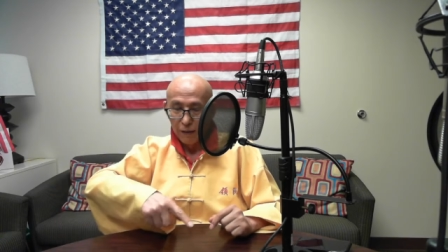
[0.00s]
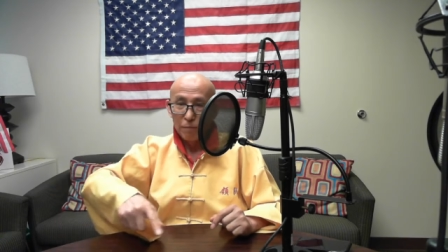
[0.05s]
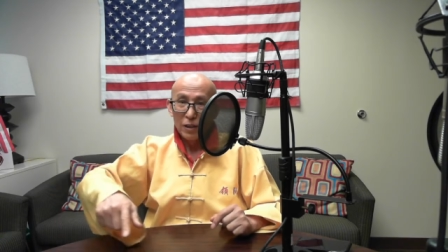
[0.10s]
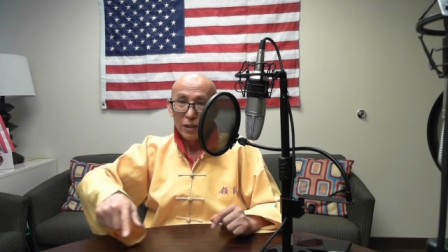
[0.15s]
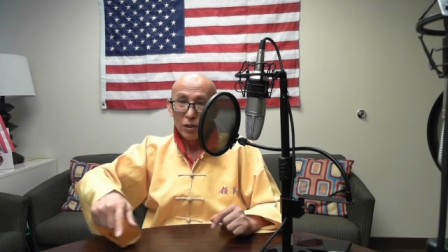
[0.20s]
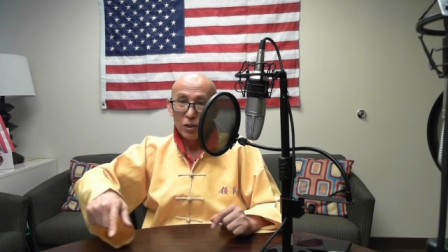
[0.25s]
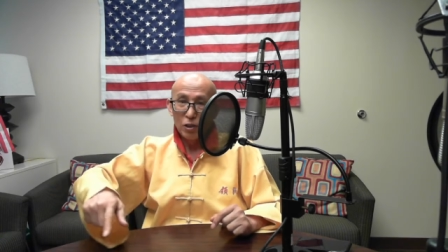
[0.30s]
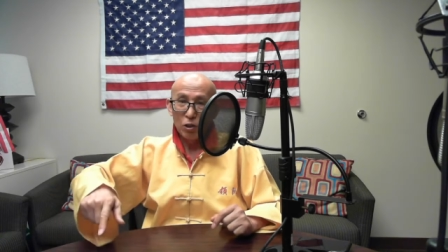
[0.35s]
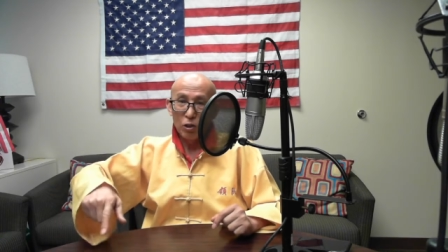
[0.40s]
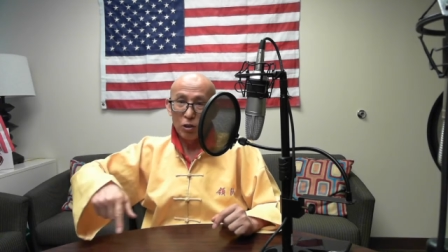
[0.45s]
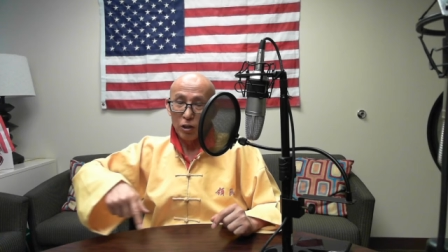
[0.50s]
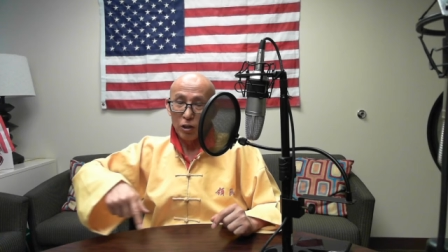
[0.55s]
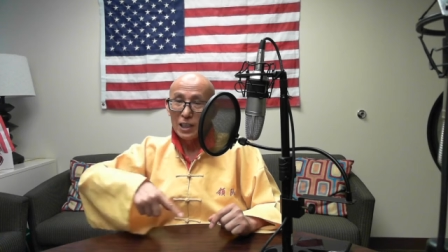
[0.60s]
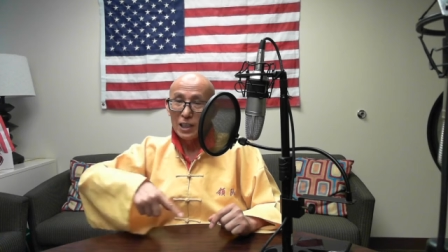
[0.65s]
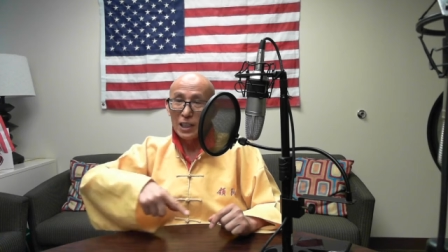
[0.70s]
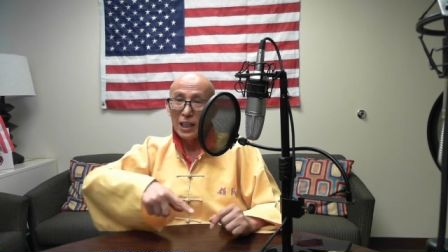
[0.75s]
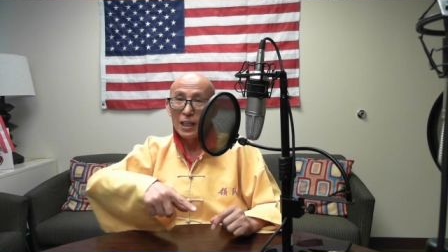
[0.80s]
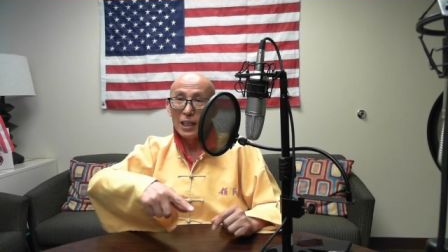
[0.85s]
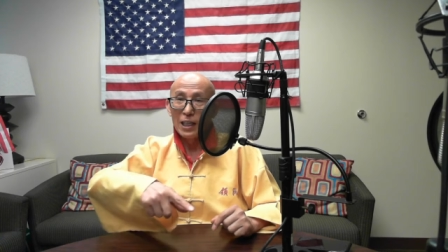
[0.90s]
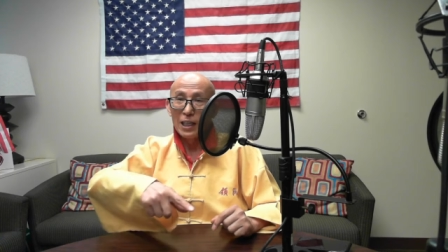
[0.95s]
She could not
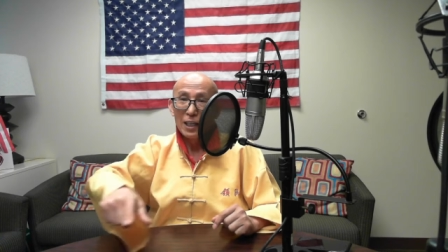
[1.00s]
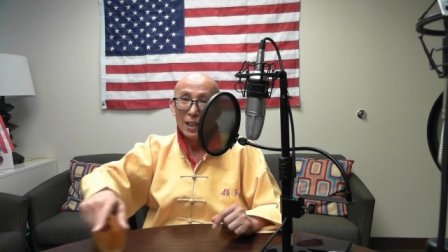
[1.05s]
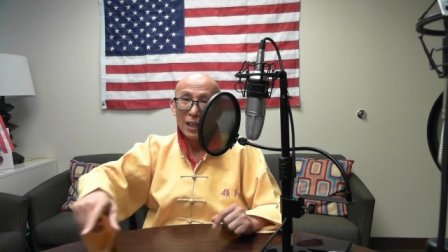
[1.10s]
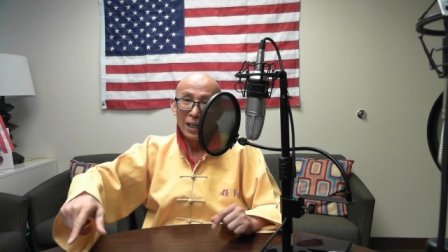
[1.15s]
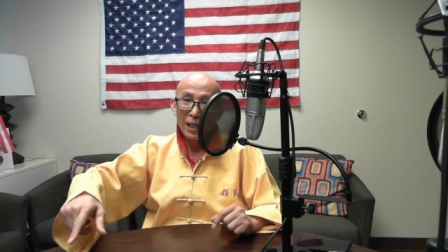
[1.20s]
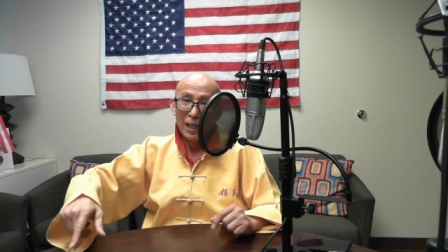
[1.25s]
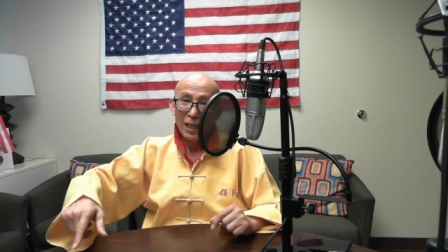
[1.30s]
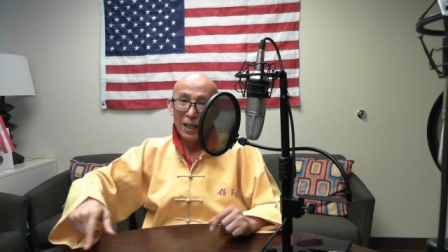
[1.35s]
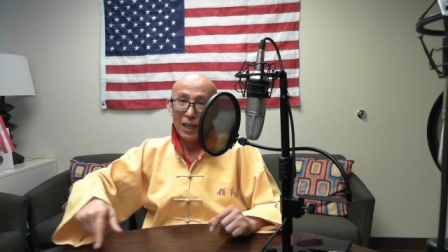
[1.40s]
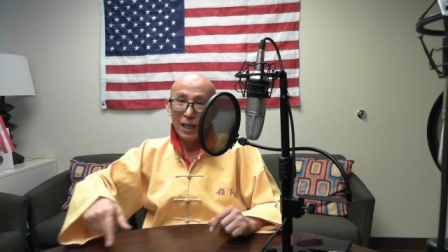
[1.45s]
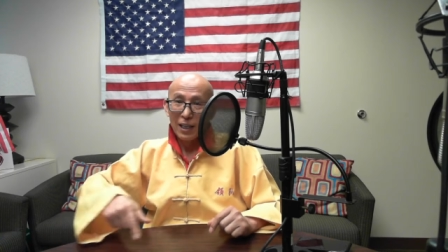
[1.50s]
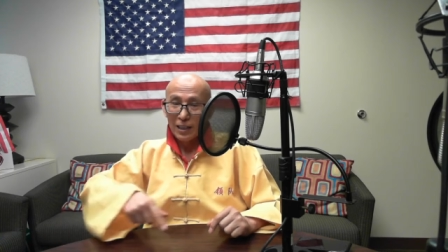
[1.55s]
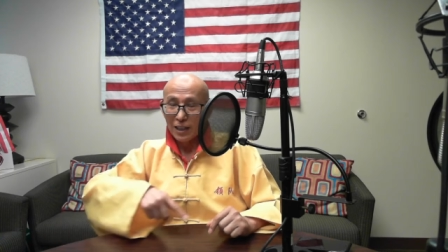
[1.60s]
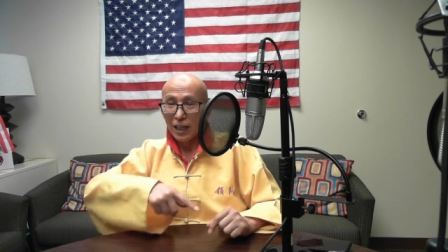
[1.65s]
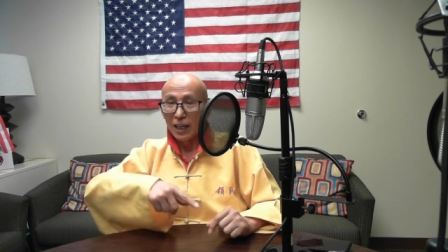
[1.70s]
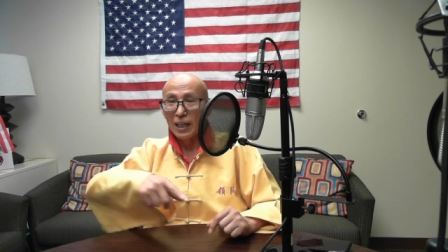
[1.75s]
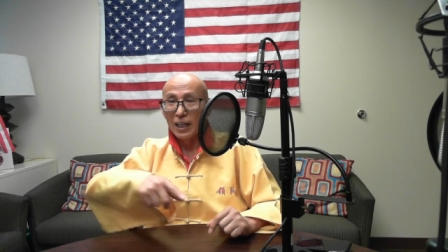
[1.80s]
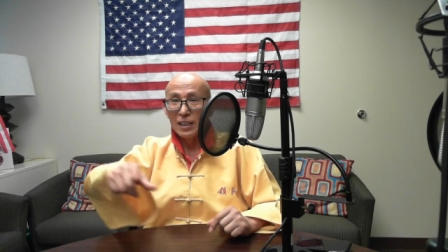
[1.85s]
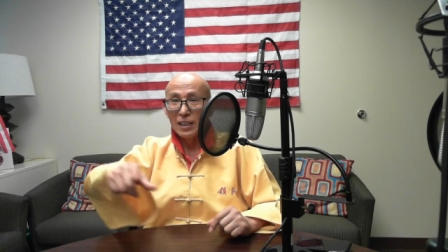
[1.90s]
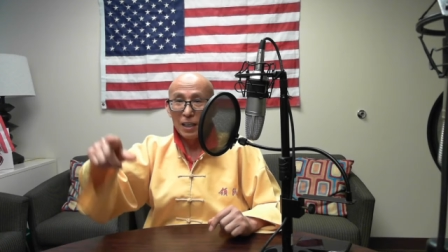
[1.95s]
see. She
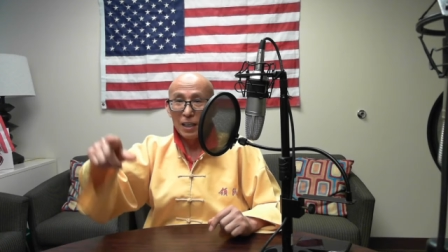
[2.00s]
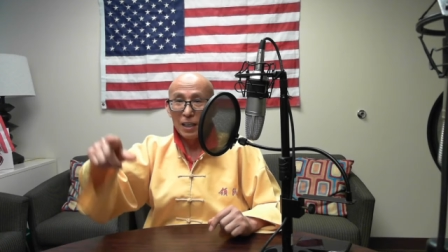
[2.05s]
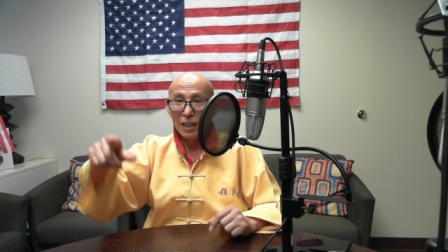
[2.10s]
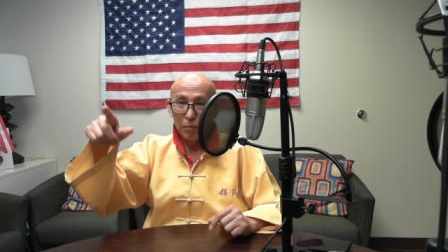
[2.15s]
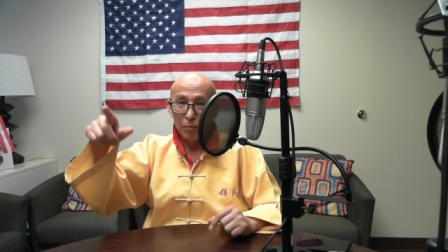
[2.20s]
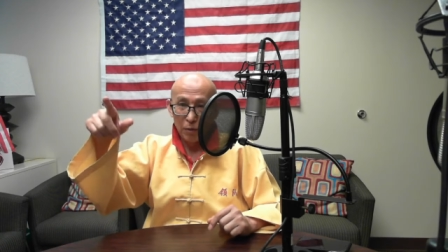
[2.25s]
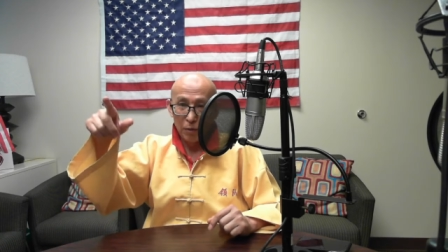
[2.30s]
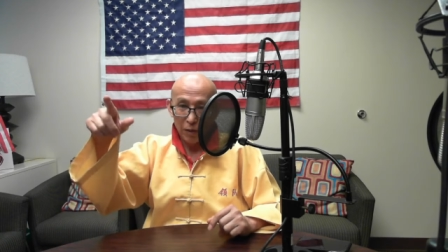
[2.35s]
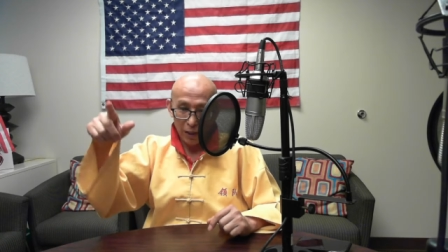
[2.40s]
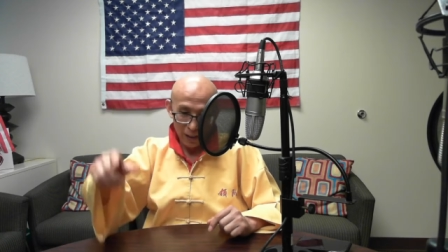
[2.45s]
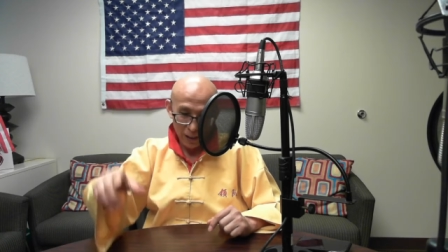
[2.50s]
hit somebody.